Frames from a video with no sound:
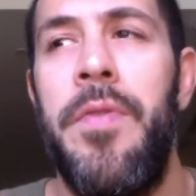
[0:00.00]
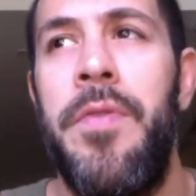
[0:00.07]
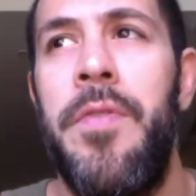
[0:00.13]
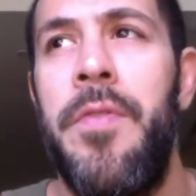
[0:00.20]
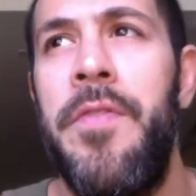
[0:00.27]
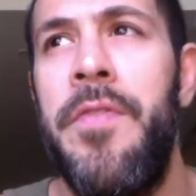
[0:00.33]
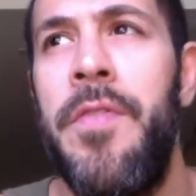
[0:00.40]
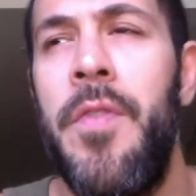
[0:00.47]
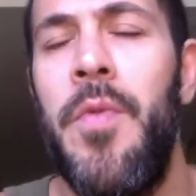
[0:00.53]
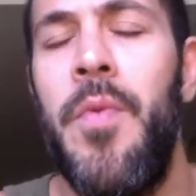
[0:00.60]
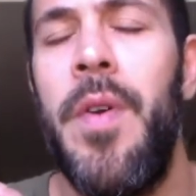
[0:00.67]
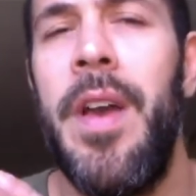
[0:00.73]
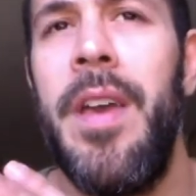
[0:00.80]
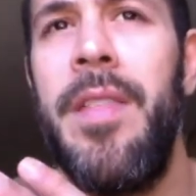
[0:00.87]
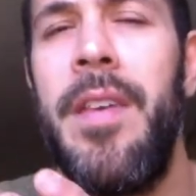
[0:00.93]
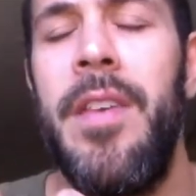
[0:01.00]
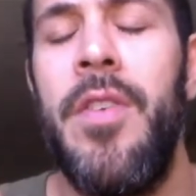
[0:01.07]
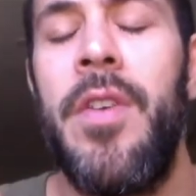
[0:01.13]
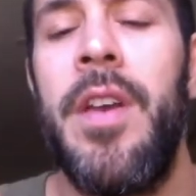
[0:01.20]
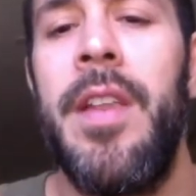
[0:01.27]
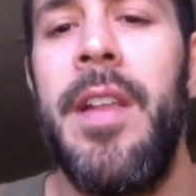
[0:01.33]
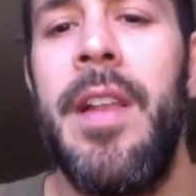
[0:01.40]
There's no way that you
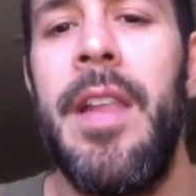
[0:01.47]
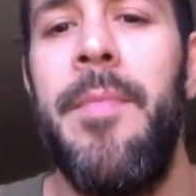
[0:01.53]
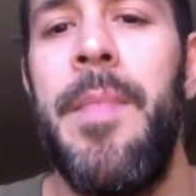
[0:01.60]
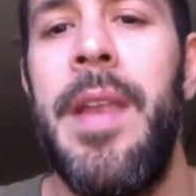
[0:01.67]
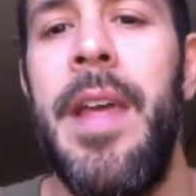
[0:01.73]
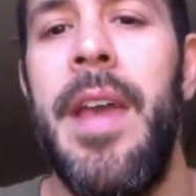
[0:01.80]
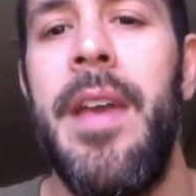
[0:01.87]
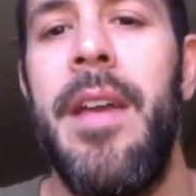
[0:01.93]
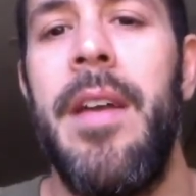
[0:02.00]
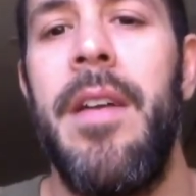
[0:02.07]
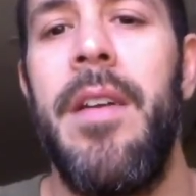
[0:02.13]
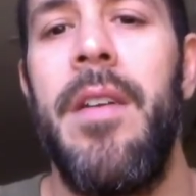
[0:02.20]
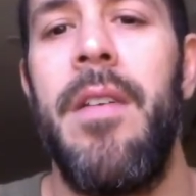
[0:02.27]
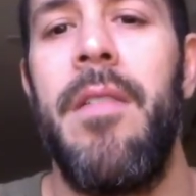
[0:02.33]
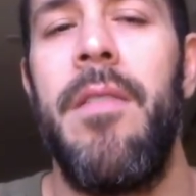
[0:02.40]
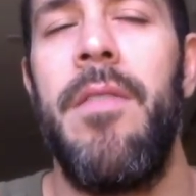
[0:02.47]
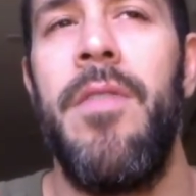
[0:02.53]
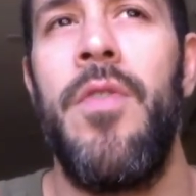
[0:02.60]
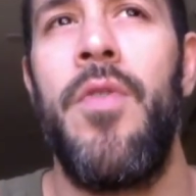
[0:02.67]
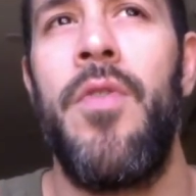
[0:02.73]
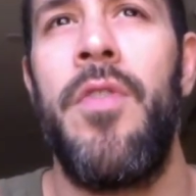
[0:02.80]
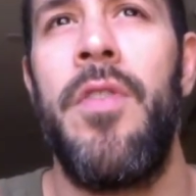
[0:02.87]
can eliminate
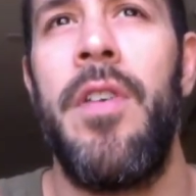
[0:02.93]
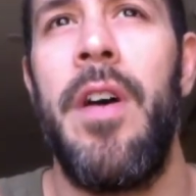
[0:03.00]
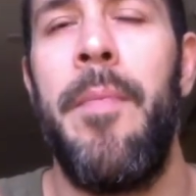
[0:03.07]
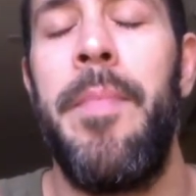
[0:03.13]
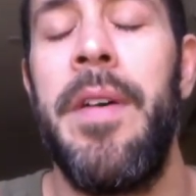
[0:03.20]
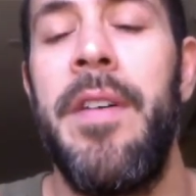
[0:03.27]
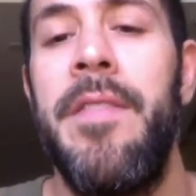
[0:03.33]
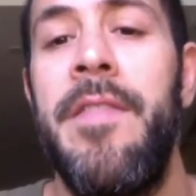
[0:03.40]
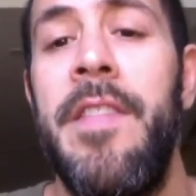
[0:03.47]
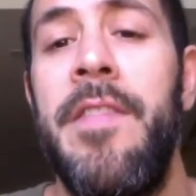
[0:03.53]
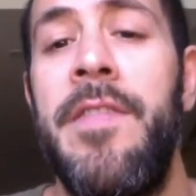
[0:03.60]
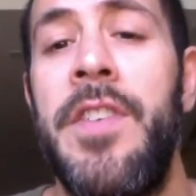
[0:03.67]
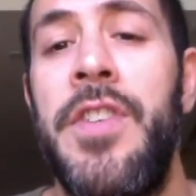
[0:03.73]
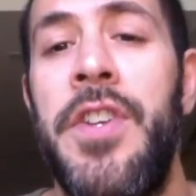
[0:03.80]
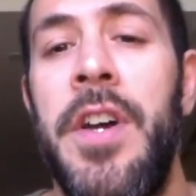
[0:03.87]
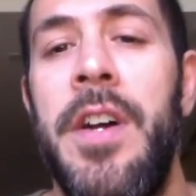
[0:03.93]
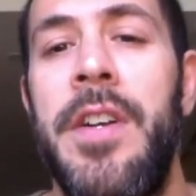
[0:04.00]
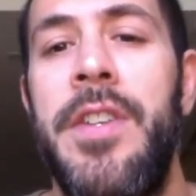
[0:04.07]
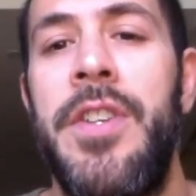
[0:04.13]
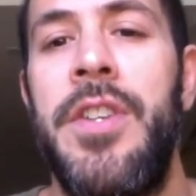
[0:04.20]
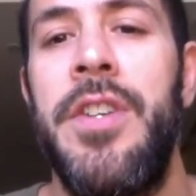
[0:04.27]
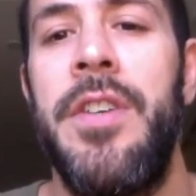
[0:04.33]
your ability to
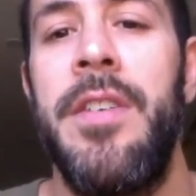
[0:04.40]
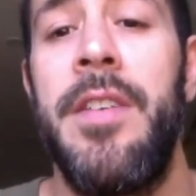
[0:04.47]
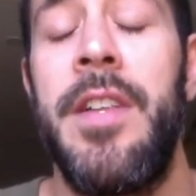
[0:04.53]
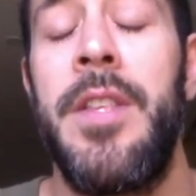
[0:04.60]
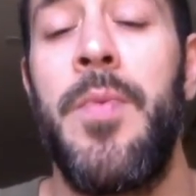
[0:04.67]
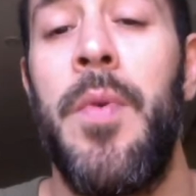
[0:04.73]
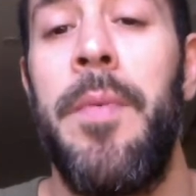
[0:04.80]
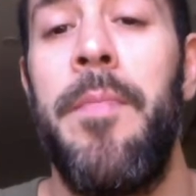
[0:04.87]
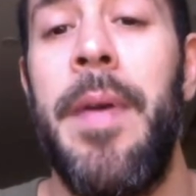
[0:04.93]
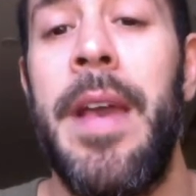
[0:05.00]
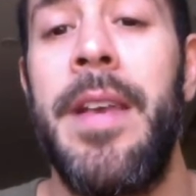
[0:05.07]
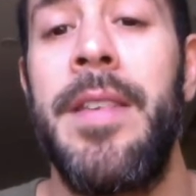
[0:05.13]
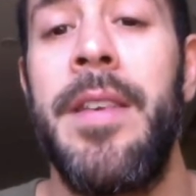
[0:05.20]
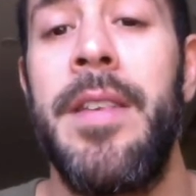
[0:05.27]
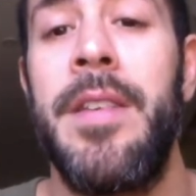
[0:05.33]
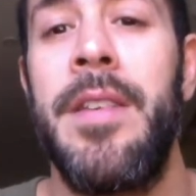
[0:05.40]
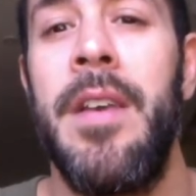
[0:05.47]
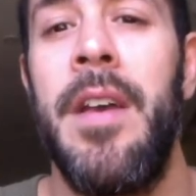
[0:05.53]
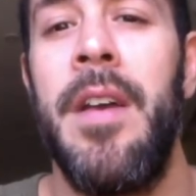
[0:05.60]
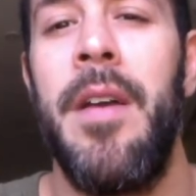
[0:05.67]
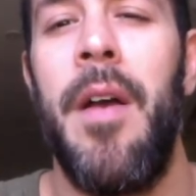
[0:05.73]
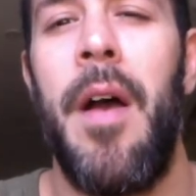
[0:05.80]
judge. That's what makes us
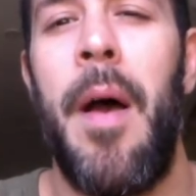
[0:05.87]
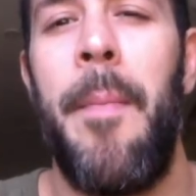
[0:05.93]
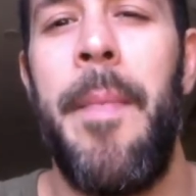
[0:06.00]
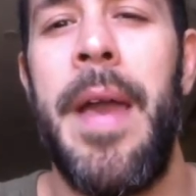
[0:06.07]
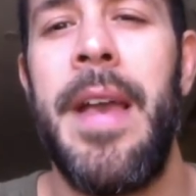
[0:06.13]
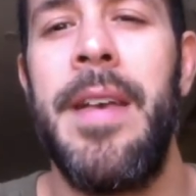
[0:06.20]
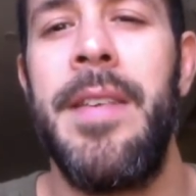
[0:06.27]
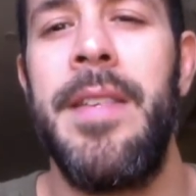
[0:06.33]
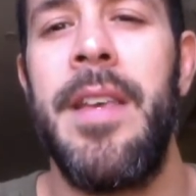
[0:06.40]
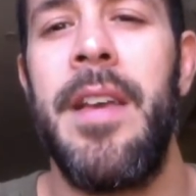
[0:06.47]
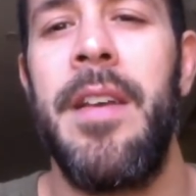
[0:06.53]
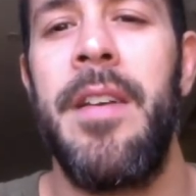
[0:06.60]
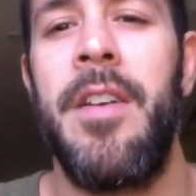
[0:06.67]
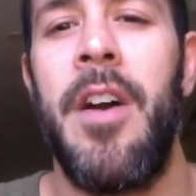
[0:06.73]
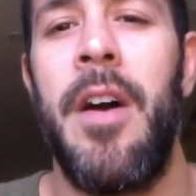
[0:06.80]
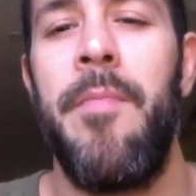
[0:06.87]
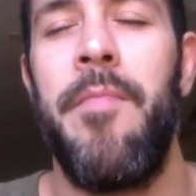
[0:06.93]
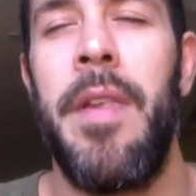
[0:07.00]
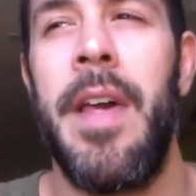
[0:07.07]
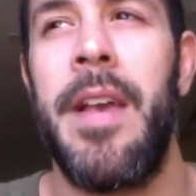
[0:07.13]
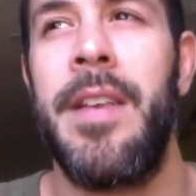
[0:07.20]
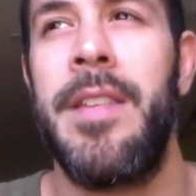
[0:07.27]
amazing,
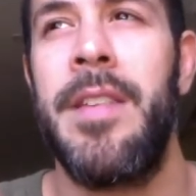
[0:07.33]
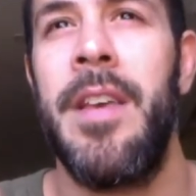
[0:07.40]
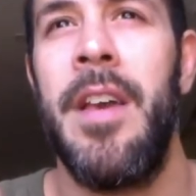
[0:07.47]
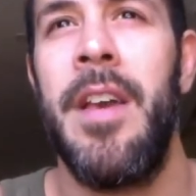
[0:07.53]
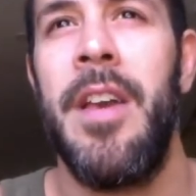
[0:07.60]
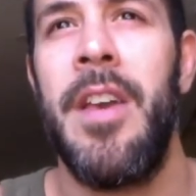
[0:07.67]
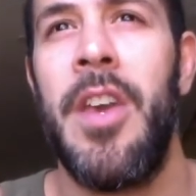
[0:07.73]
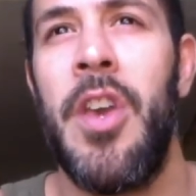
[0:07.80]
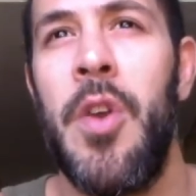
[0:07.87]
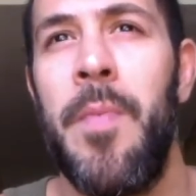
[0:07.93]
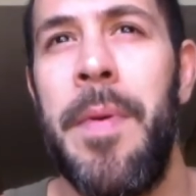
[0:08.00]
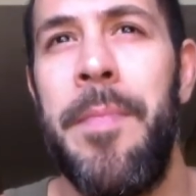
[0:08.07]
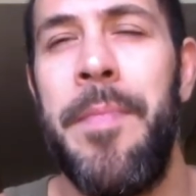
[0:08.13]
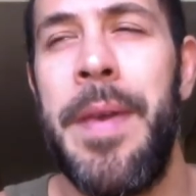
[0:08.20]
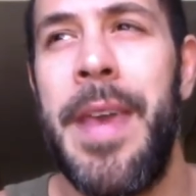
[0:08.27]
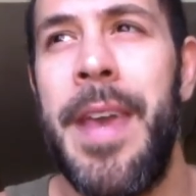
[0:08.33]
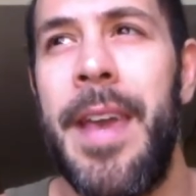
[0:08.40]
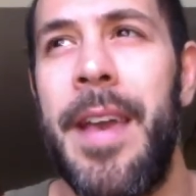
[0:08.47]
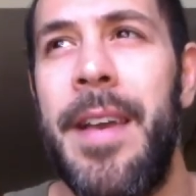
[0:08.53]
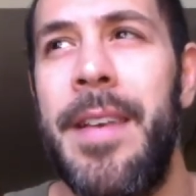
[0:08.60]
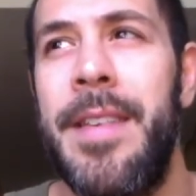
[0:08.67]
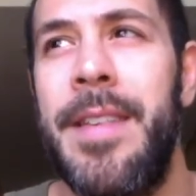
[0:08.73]
complex human
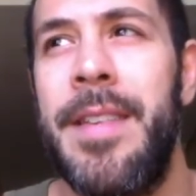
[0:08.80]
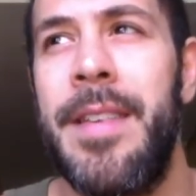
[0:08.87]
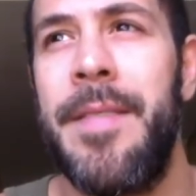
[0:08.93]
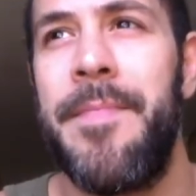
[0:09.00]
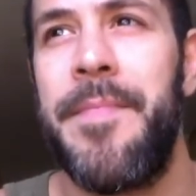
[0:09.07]
beings.